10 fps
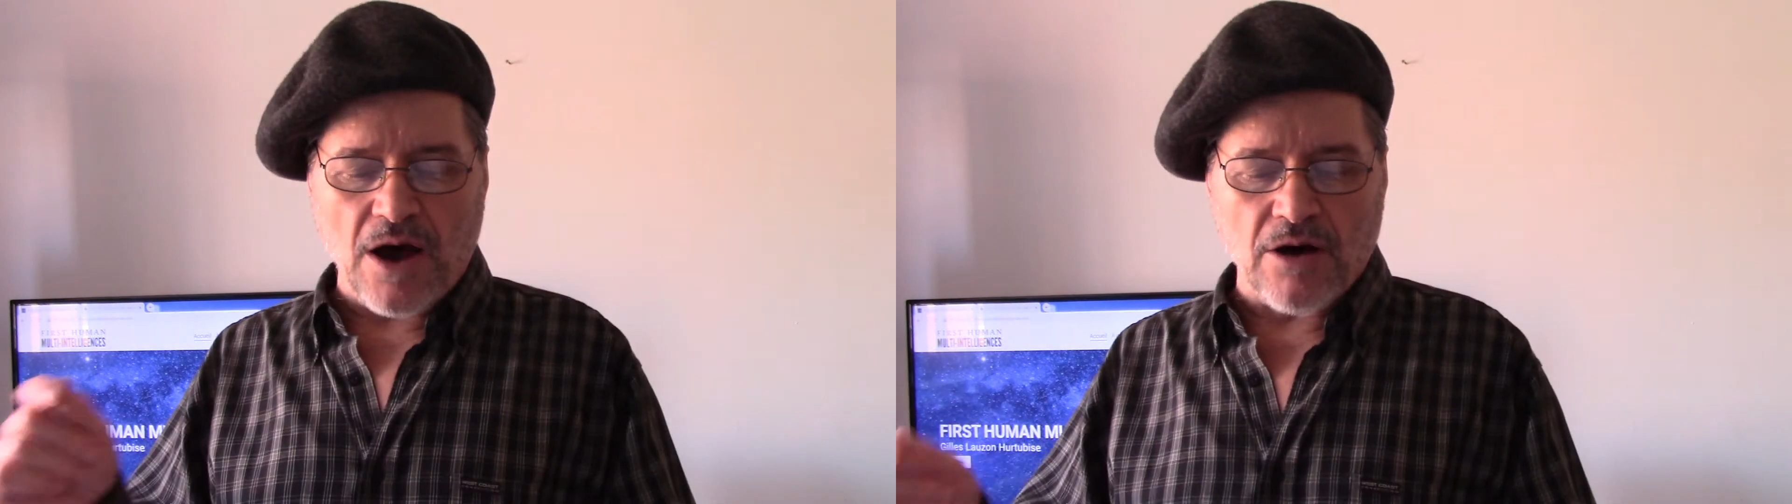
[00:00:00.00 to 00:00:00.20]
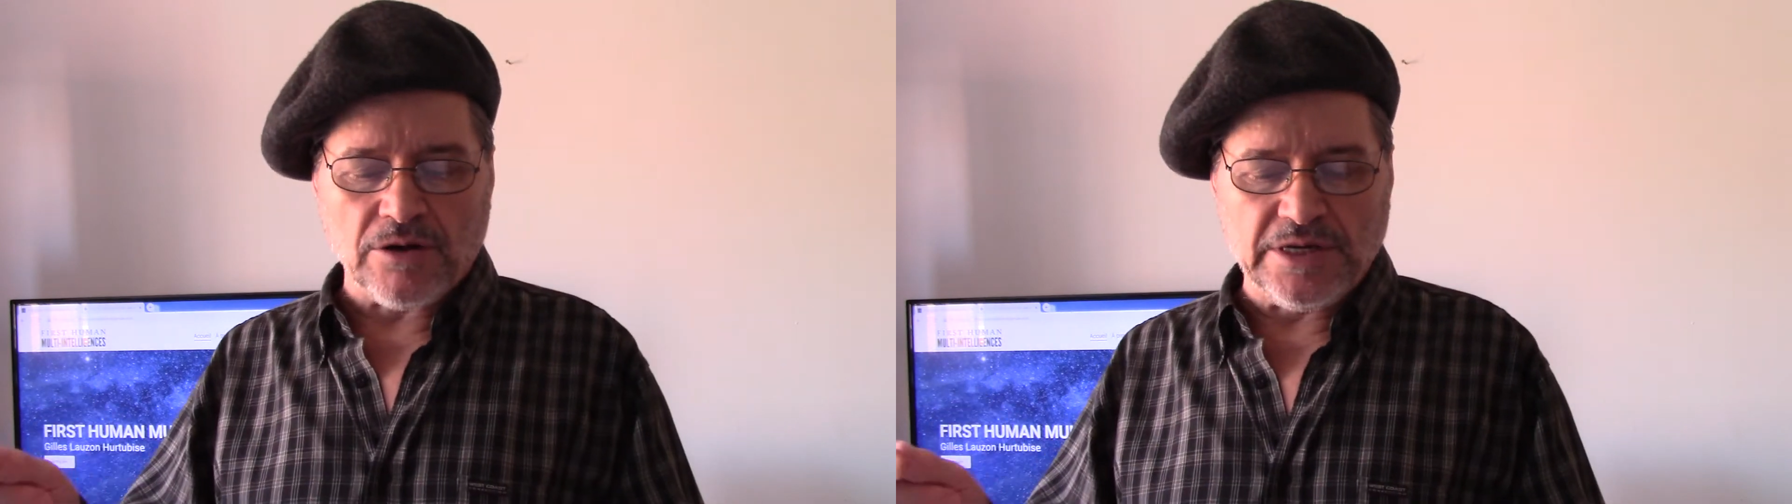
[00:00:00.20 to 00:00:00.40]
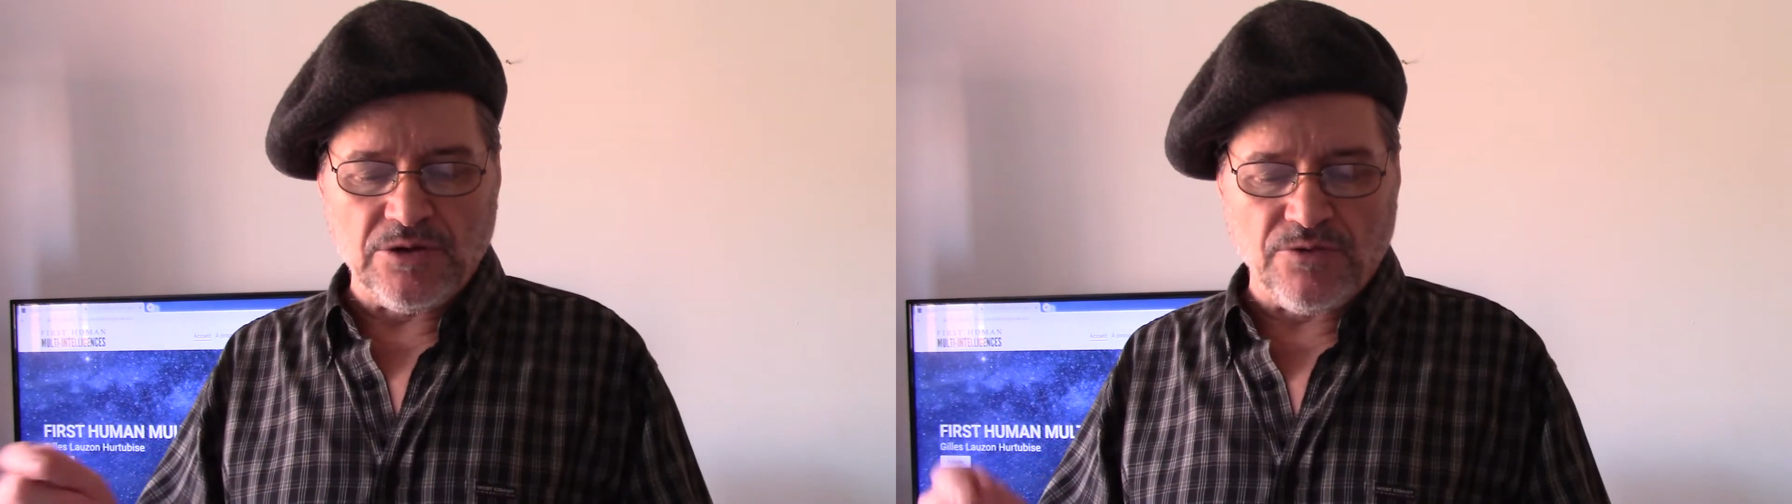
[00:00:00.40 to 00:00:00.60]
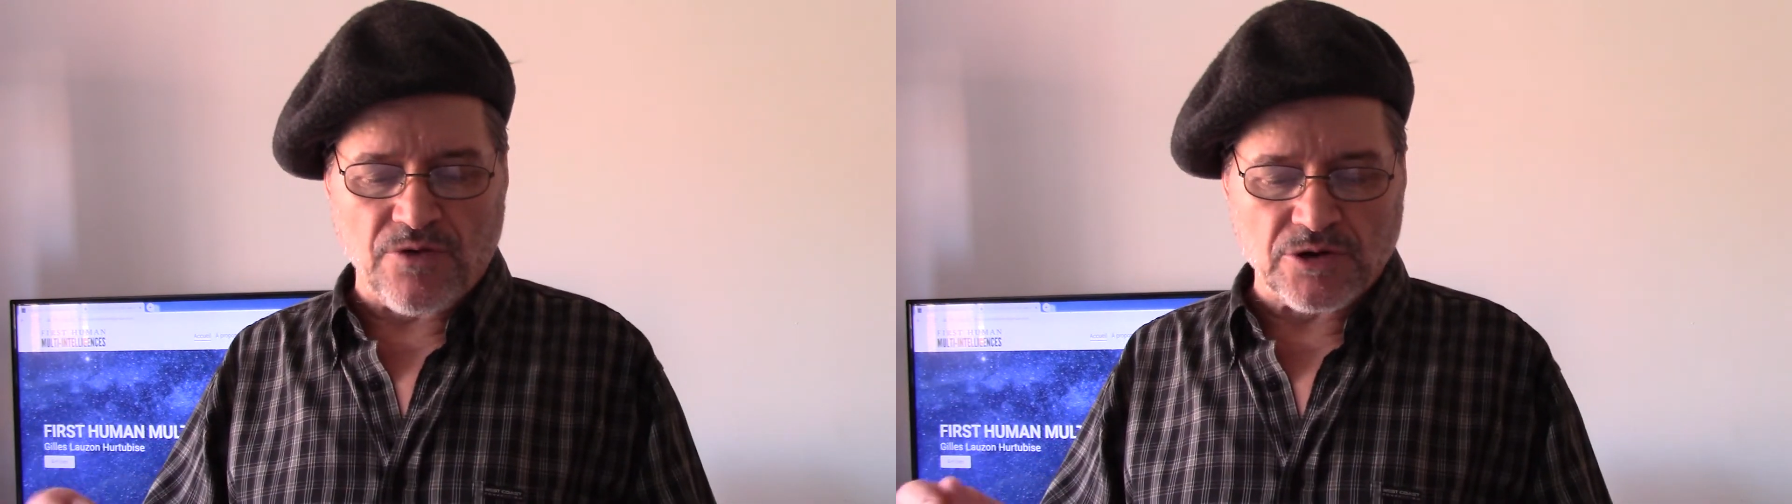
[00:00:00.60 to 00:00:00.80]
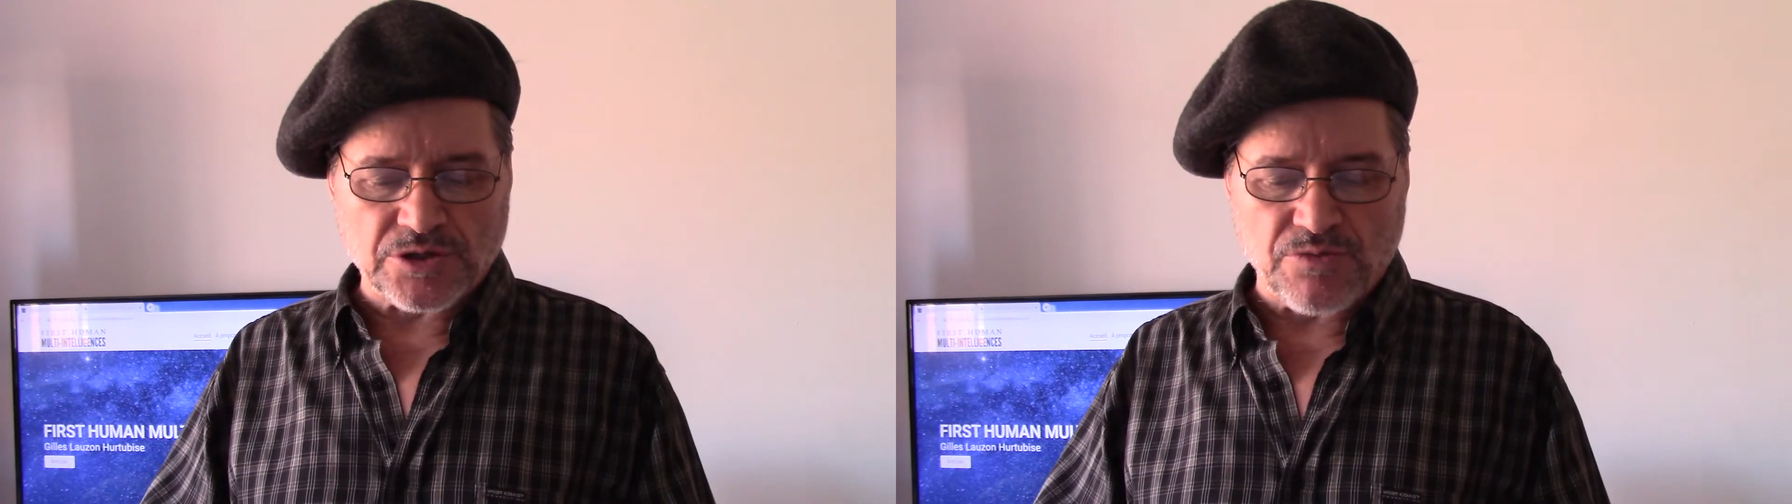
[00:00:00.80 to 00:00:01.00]
how the
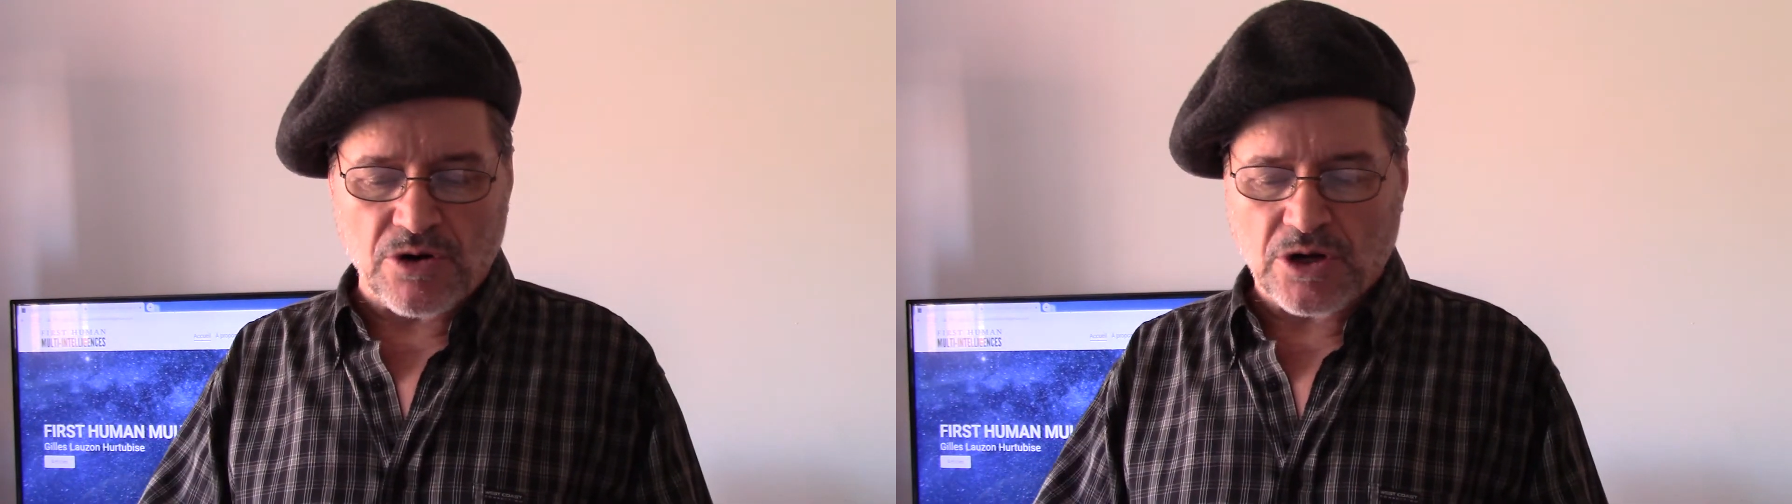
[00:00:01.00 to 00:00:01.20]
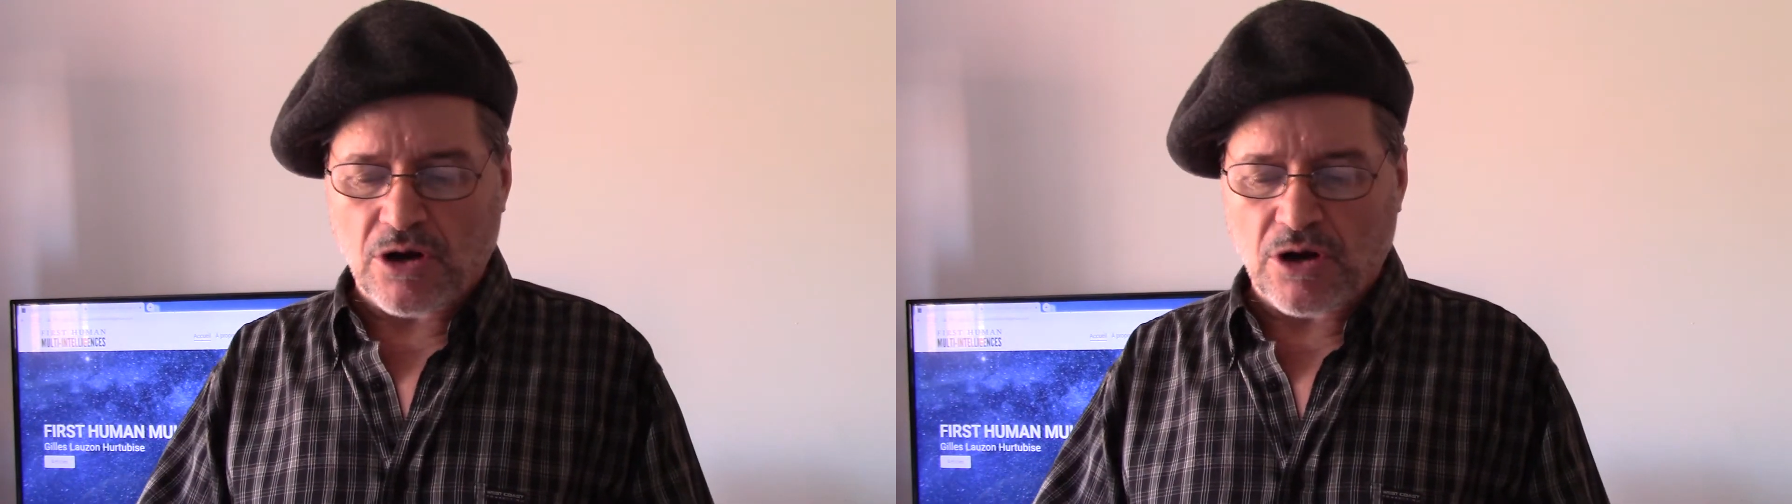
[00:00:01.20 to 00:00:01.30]
universe works